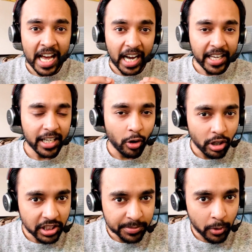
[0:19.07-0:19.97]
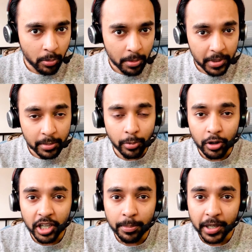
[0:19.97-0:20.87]
I call this problem
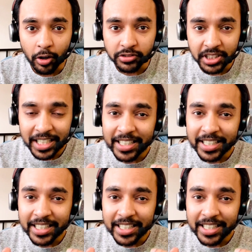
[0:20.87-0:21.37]
important because